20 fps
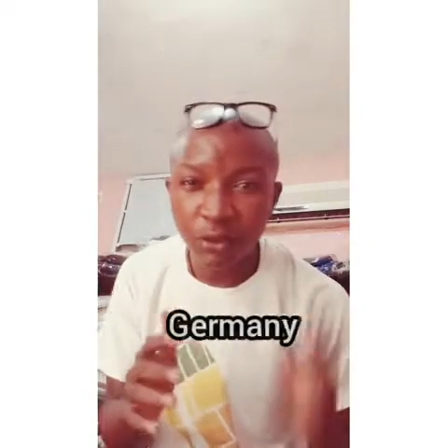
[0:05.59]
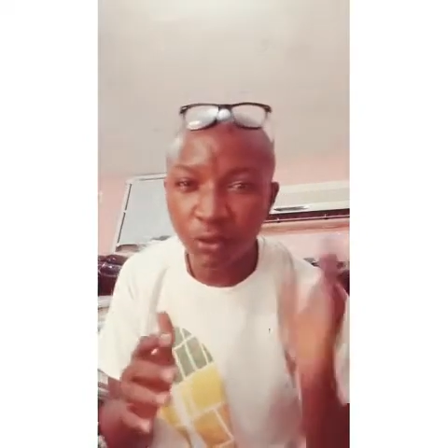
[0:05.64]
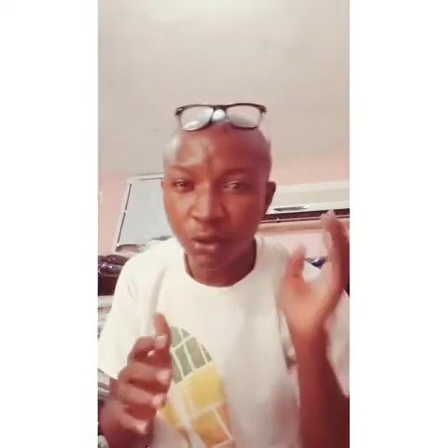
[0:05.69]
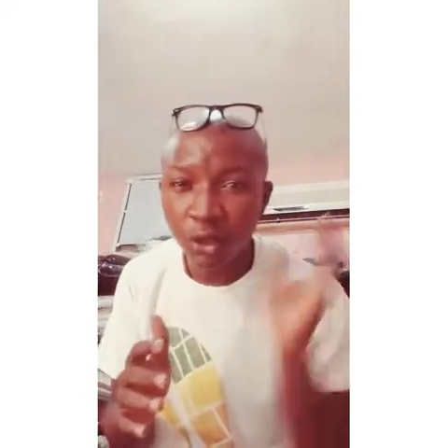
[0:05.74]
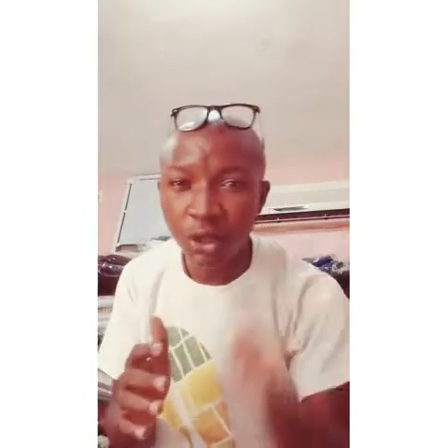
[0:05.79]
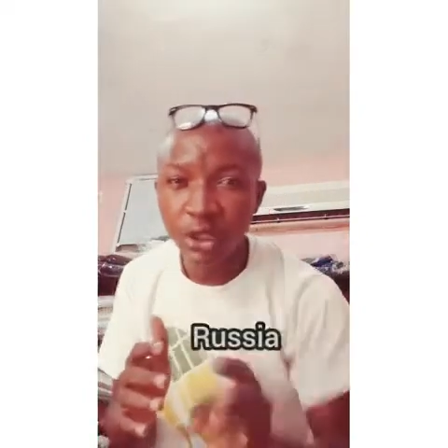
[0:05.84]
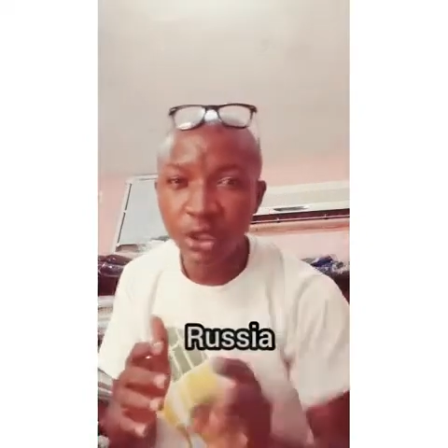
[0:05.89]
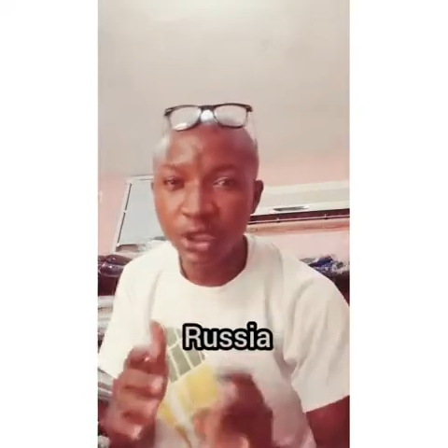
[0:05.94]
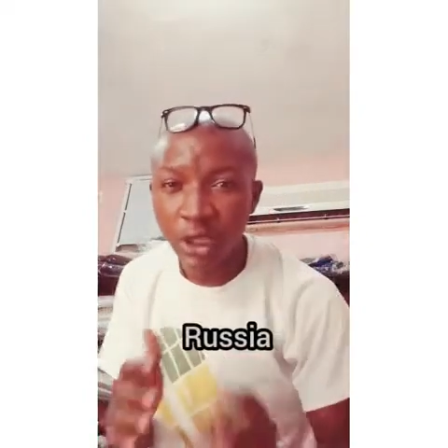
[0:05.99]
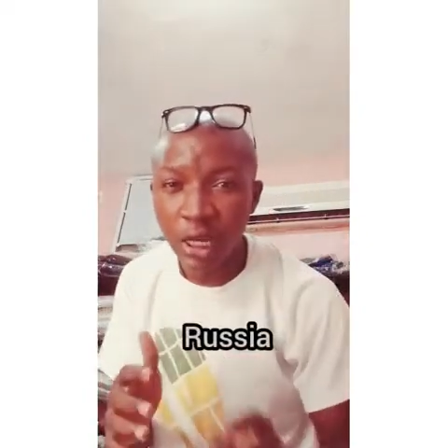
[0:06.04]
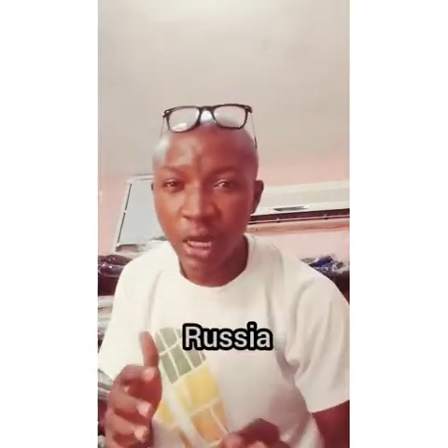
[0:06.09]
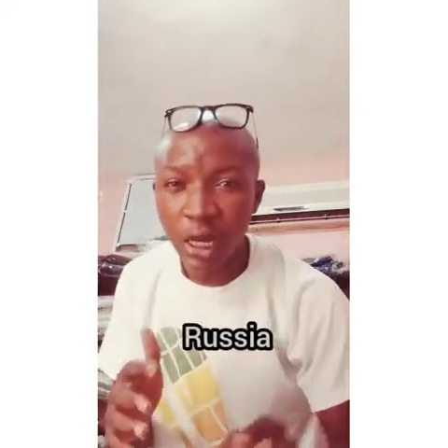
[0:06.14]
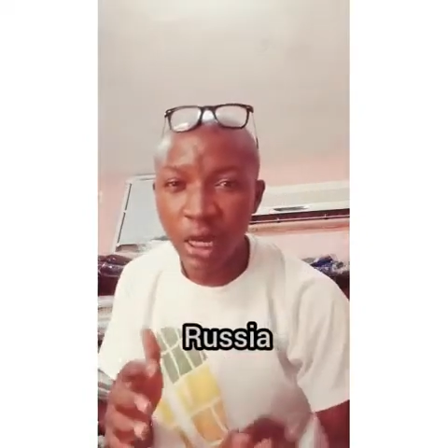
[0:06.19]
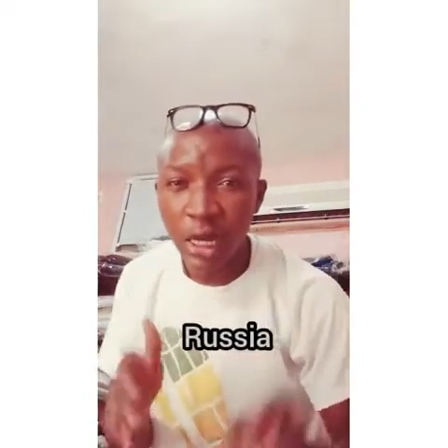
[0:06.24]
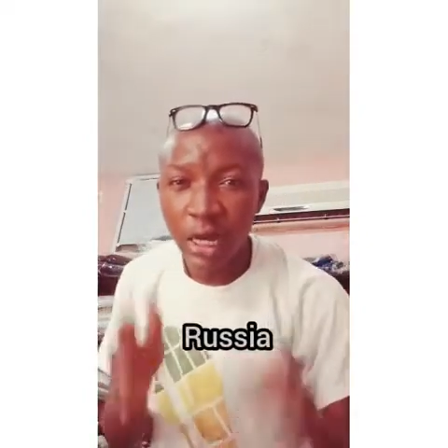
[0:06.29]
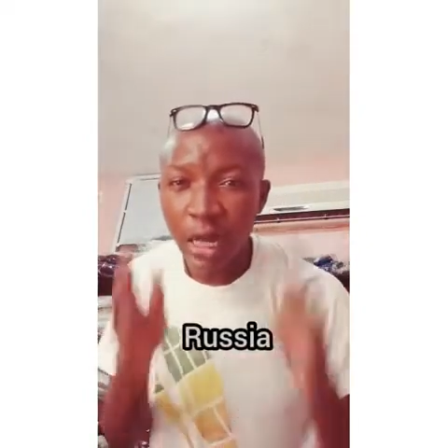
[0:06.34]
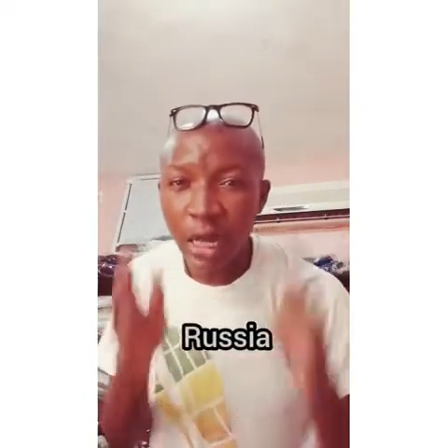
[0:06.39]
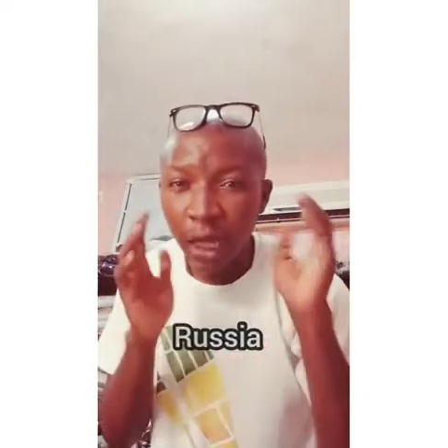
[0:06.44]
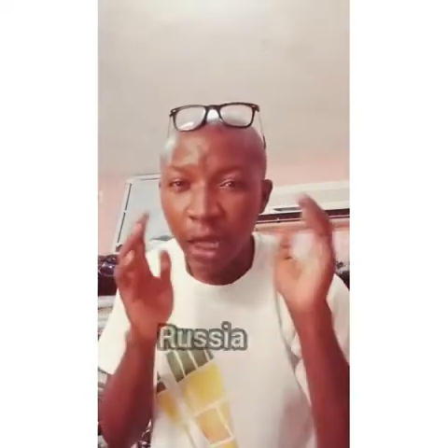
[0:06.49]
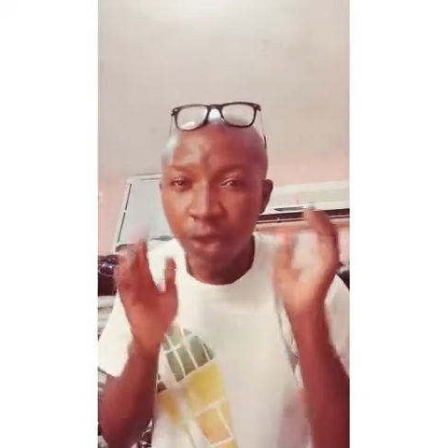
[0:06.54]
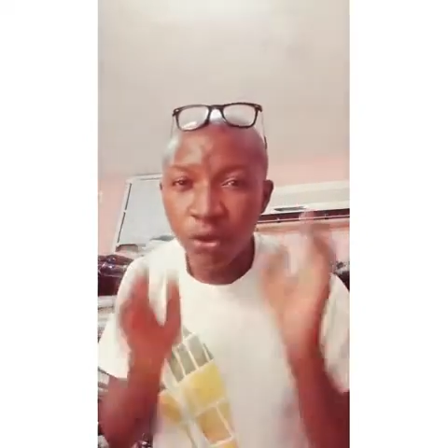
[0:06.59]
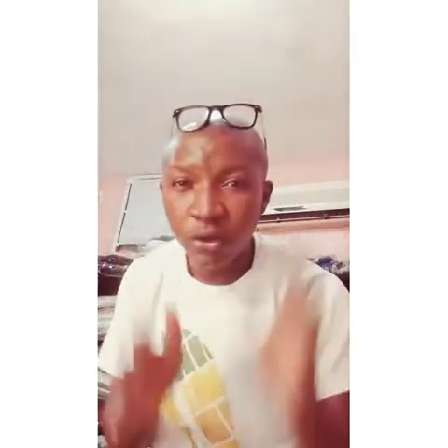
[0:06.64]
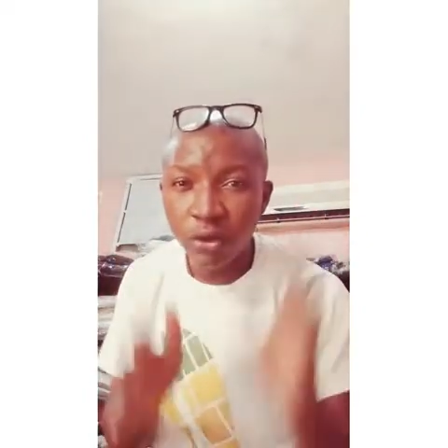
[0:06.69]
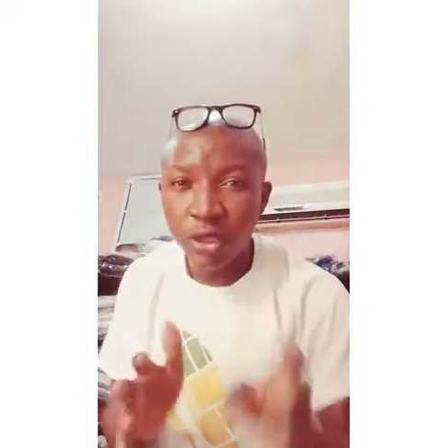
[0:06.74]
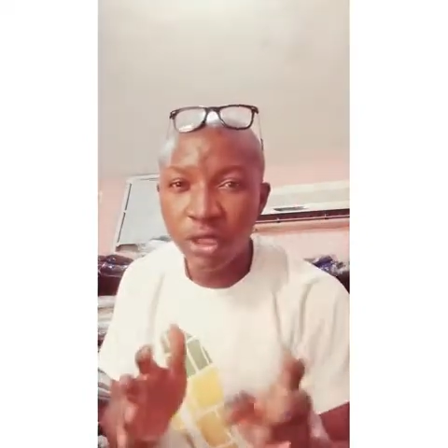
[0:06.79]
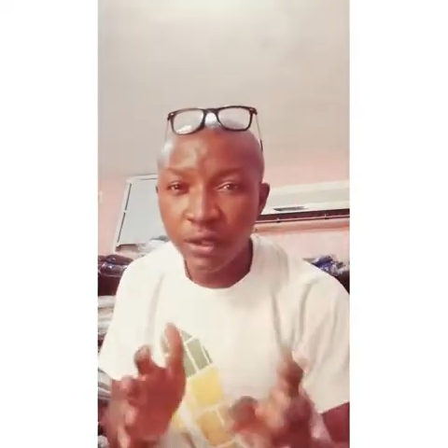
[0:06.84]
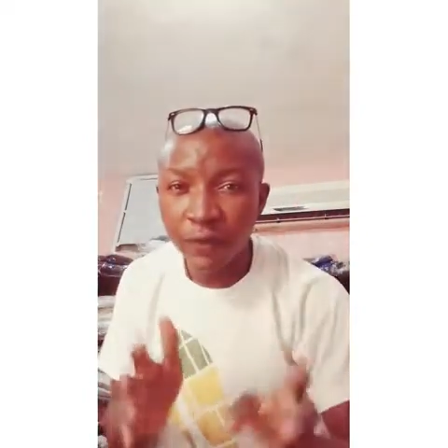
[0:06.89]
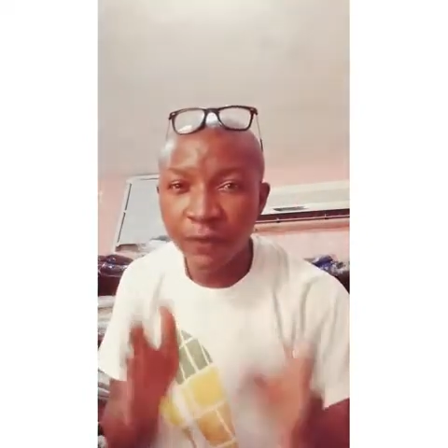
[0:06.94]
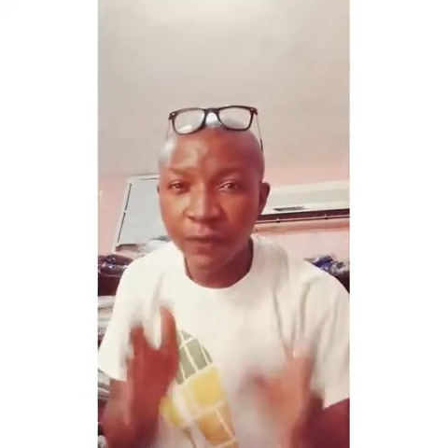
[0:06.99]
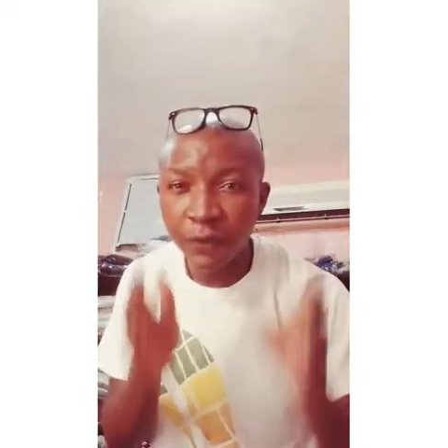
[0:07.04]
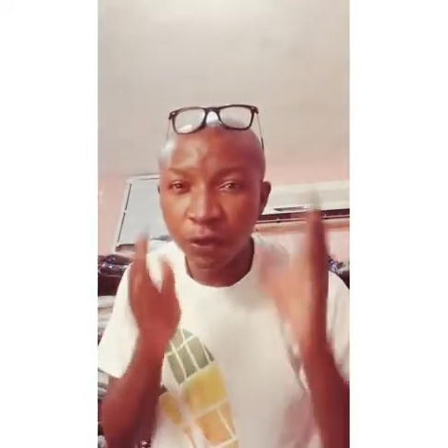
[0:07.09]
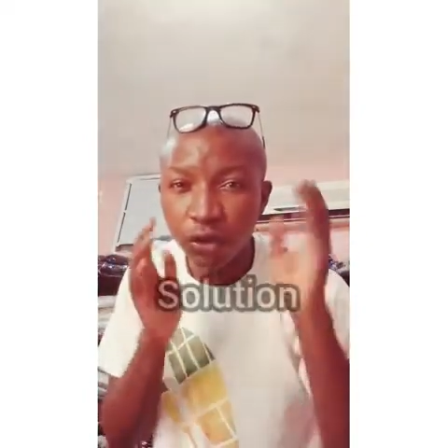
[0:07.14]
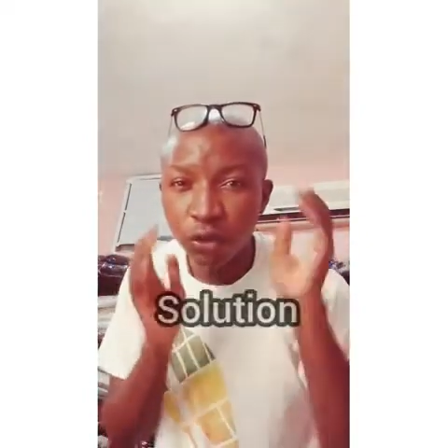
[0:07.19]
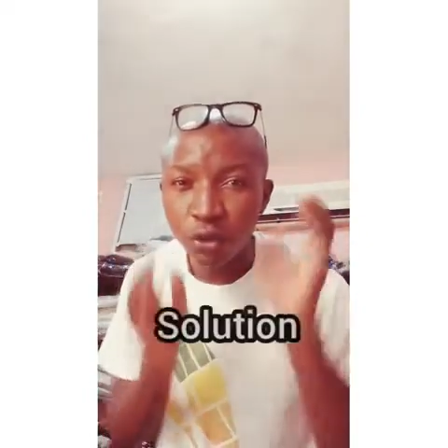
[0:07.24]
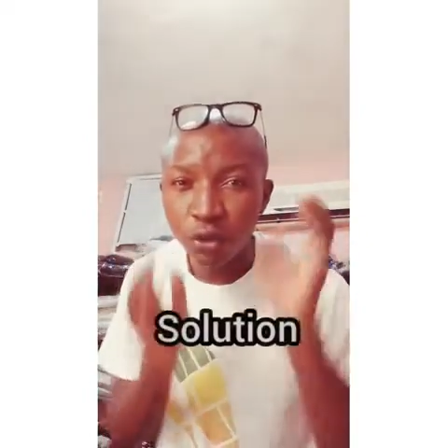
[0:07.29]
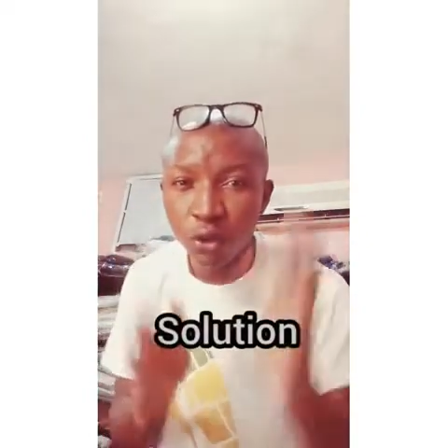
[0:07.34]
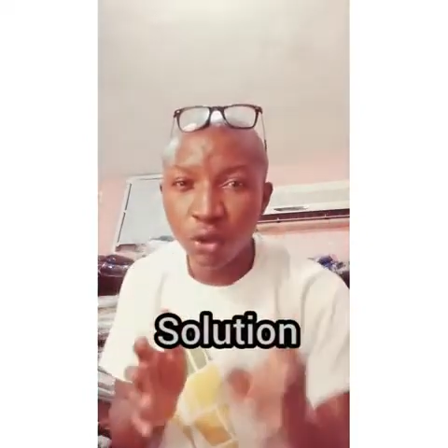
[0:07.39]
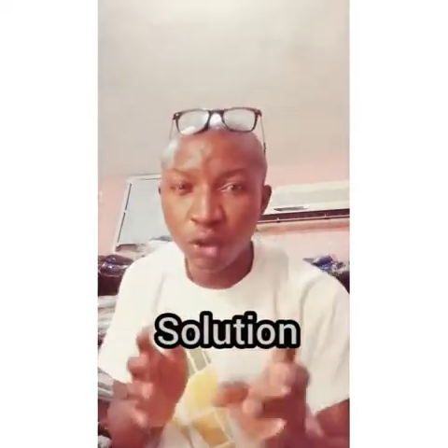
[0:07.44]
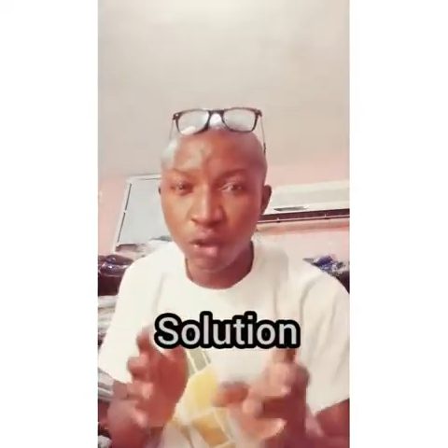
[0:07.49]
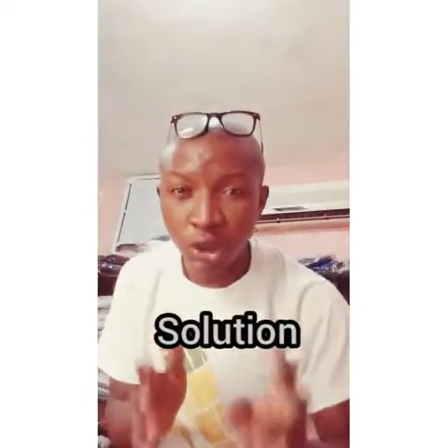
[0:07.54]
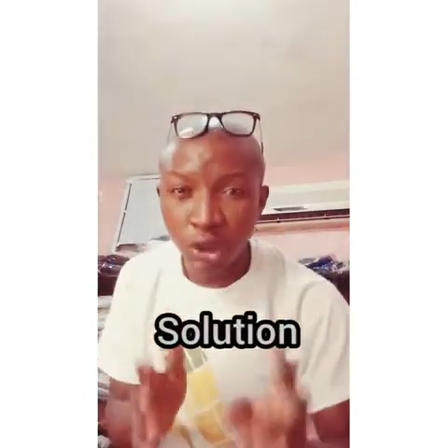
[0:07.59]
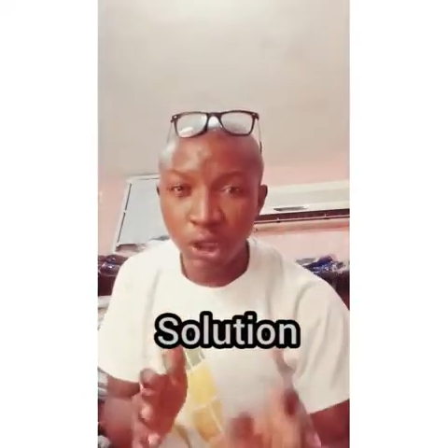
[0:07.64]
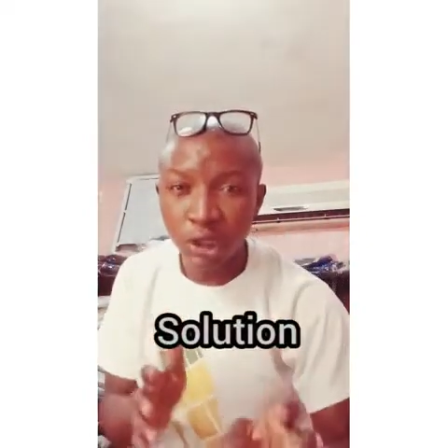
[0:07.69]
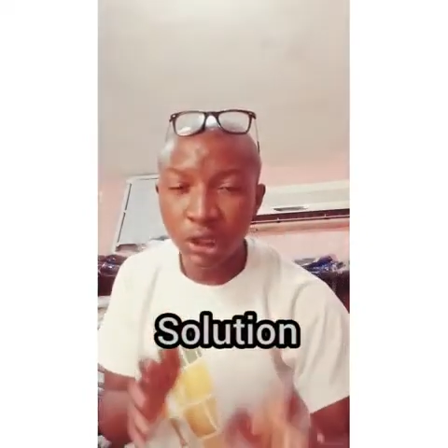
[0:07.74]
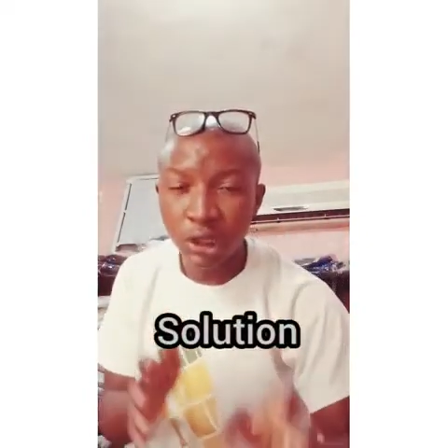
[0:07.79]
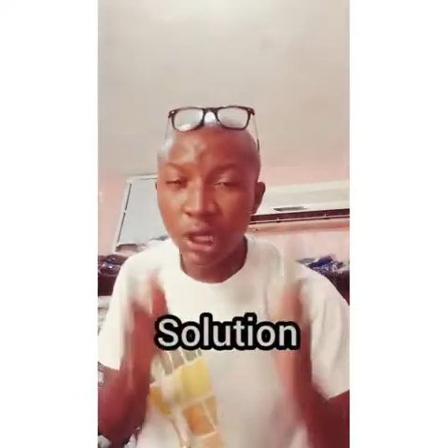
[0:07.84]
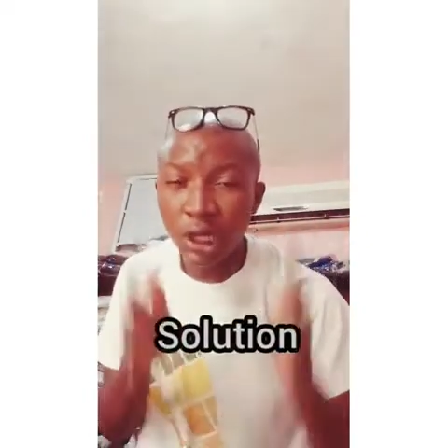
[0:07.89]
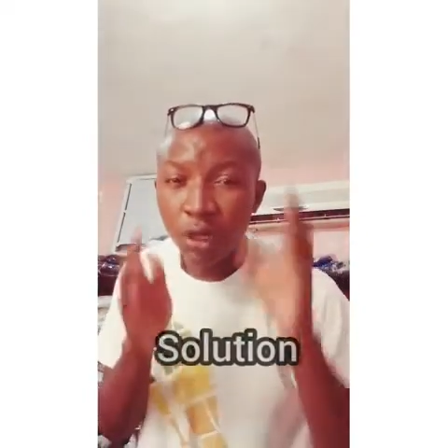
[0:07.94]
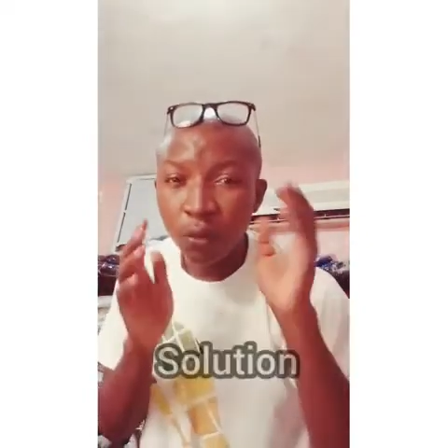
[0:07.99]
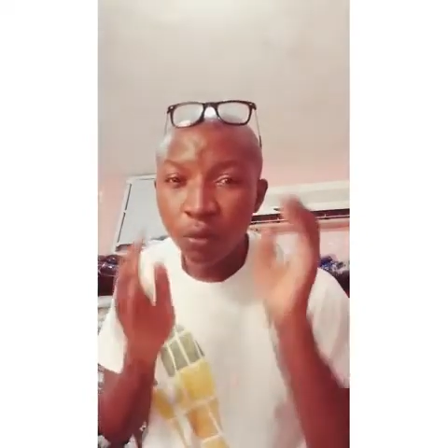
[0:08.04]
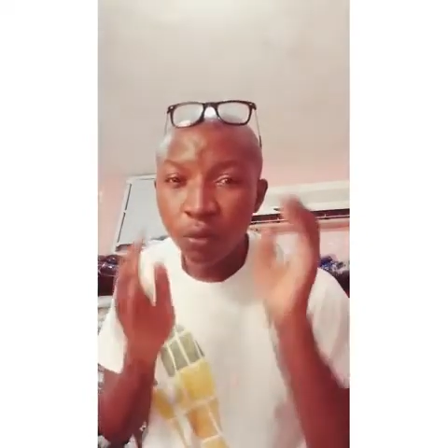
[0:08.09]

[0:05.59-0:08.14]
Russia are looking for solutions